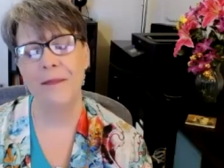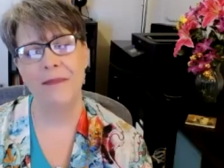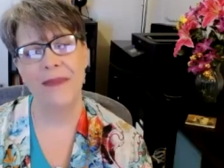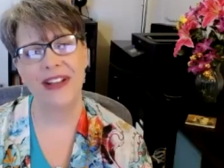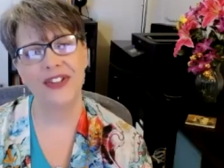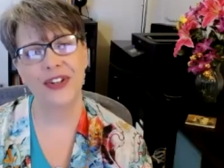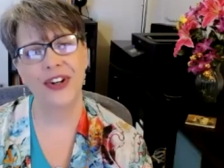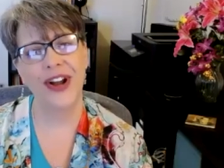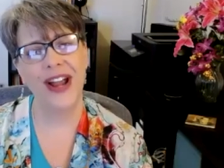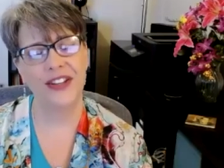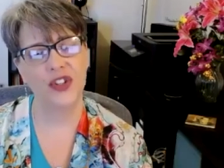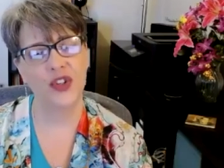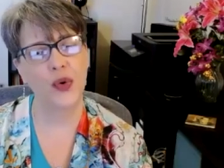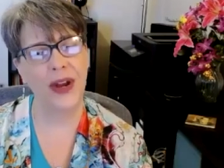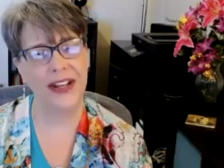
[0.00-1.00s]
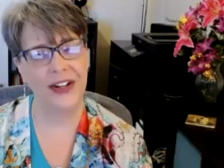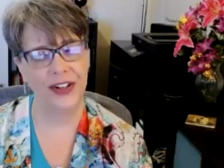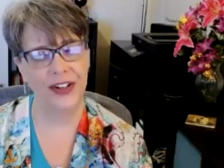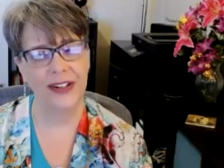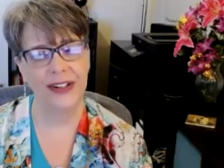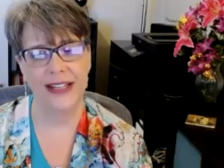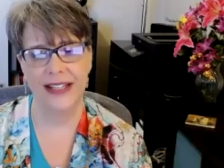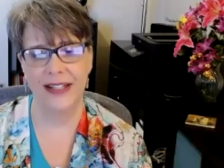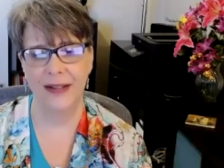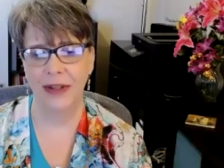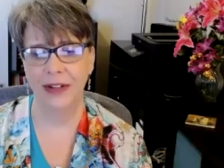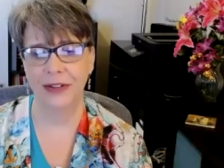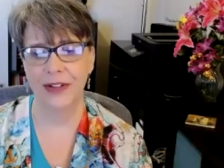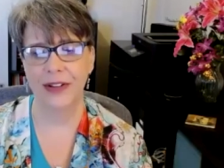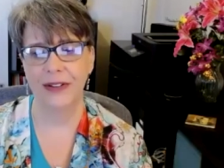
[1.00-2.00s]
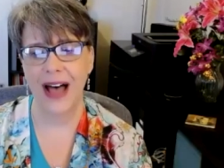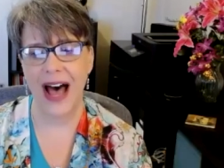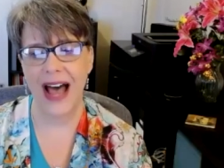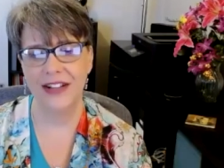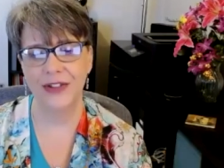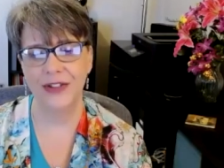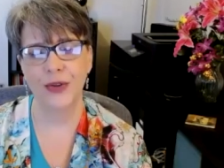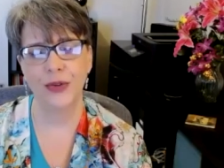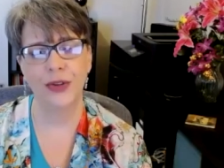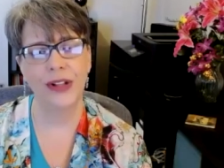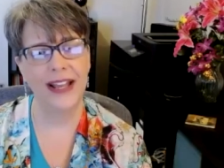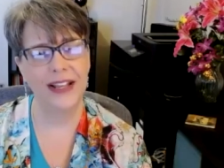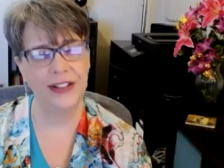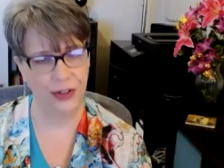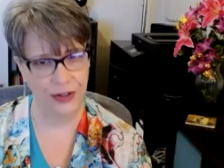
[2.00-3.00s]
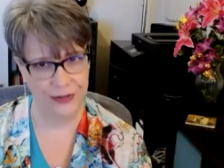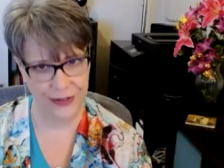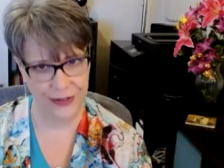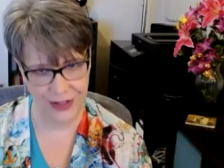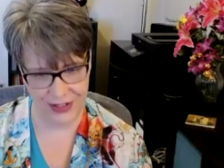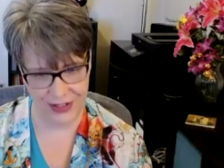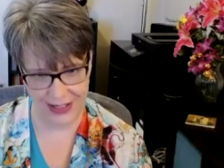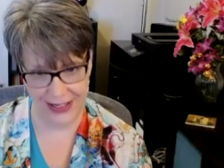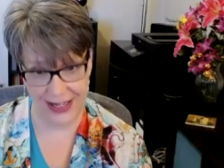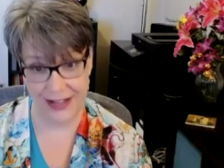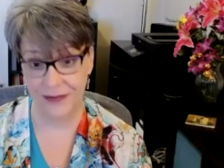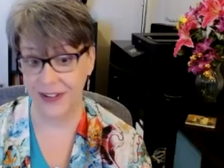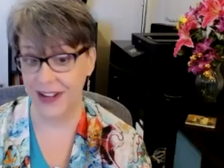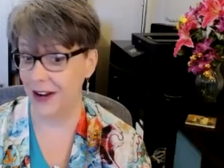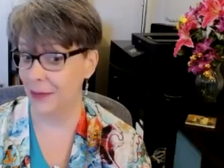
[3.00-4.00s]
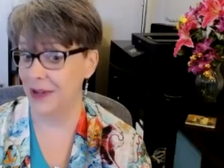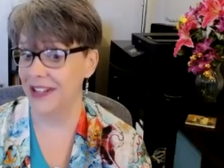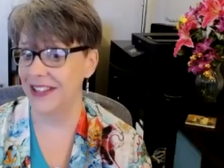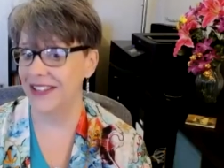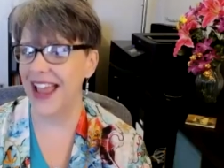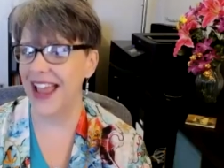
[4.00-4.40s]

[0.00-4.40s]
mentor, and trainer in middle, high school, and university environments,